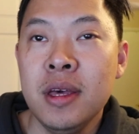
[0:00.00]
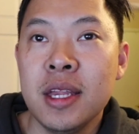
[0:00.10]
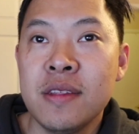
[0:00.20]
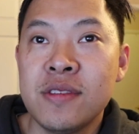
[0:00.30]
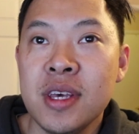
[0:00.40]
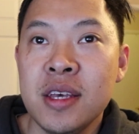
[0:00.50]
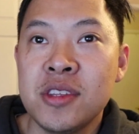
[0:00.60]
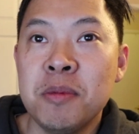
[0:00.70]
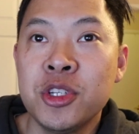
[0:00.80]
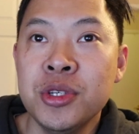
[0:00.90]
And it says,
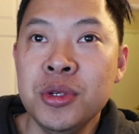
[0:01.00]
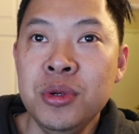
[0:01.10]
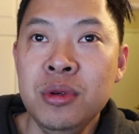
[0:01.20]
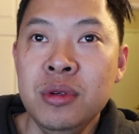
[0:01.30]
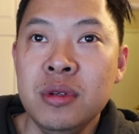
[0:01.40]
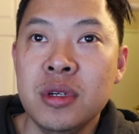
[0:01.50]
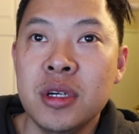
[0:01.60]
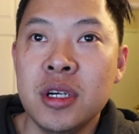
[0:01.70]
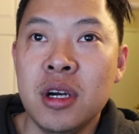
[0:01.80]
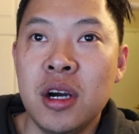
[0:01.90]
number 2,
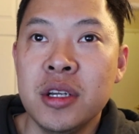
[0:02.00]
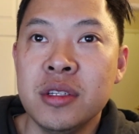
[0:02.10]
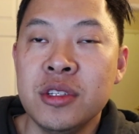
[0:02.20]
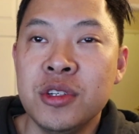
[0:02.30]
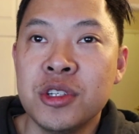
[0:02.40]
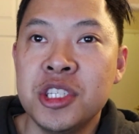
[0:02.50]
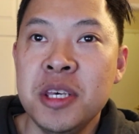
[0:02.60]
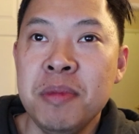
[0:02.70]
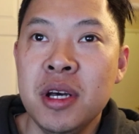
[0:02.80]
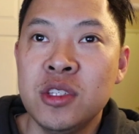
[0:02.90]
on your
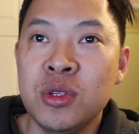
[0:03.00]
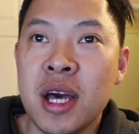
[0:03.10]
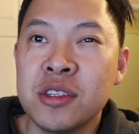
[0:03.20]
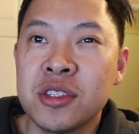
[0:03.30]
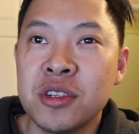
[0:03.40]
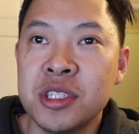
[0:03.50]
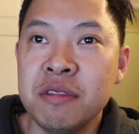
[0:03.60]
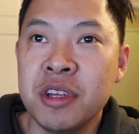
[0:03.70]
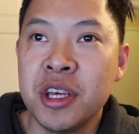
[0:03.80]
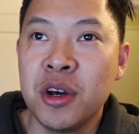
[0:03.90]
SEMA
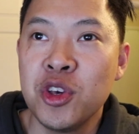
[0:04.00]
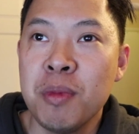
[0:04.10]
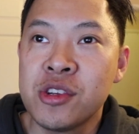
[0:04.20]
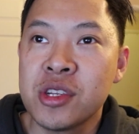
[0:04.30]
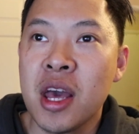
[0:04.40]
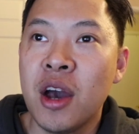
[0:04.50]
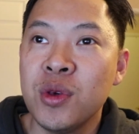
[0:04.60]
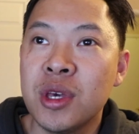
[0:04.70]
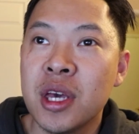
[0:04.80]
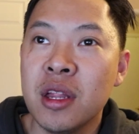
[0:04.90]
2013 video, you mentioned how
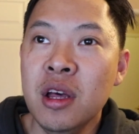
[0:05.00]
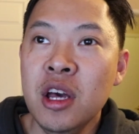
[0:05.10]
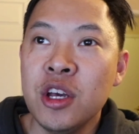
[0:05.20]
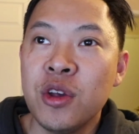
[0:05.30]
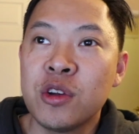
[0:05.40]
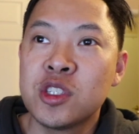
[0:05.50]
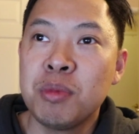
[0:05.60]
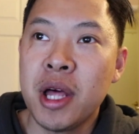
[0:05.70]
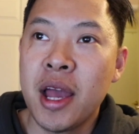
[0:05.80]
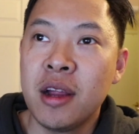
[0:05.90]
you get your
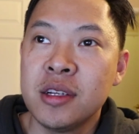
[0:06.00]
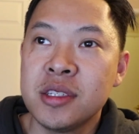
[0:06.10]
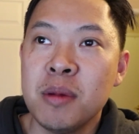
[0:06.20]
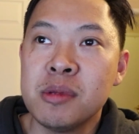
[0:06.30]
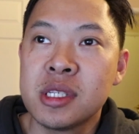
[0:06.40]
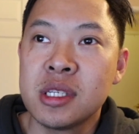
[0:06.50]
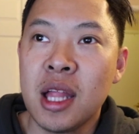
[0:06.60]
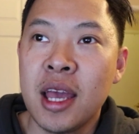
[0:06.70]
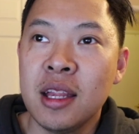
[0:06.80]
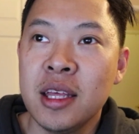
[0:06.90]
suppliers. I'm
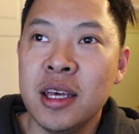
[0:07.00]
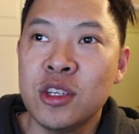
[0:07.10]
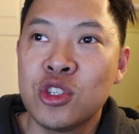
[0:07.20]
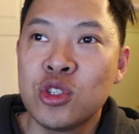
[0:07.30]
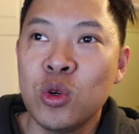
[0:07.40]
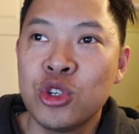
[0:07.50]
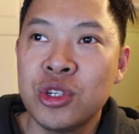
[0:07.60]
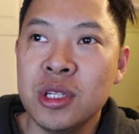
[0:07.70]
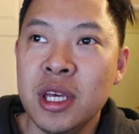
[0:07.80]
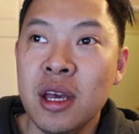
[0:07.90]
slightly
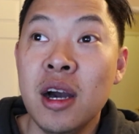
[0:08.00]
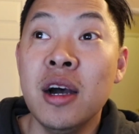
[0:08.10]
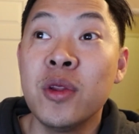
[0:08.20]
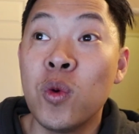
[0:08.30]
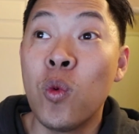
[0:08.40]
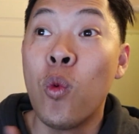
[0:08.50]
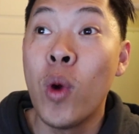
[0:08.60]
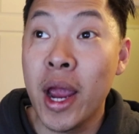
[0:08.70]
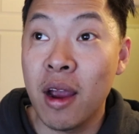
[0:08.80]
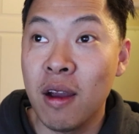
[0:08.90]
socially
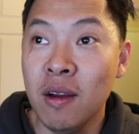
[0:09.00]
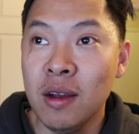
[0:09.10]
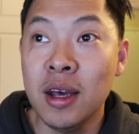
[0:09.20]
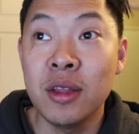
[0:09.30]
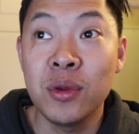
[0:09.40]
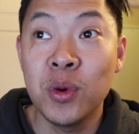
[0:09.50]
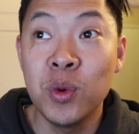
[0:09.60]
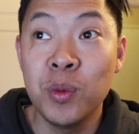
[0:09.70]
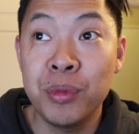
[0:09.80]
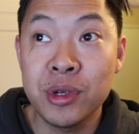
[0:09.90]
unaware. I don't
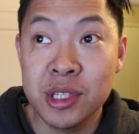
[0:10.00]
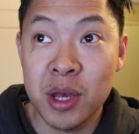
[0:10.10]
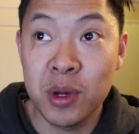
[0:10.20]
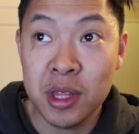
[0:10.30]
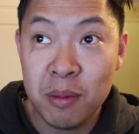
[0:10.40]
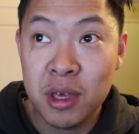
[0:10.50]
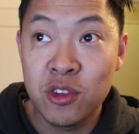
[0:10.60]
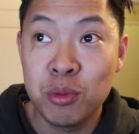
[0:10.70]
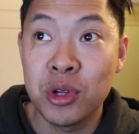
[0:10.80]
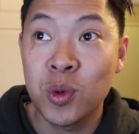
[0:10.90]
know per se what that
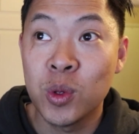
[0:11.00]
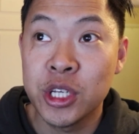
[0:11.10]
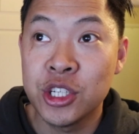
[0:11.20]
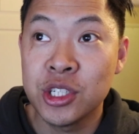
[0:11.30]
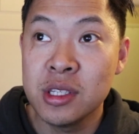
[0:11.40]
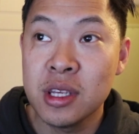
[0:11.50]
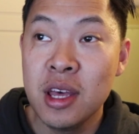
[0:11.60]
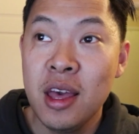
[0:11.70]
means. You put in quotations.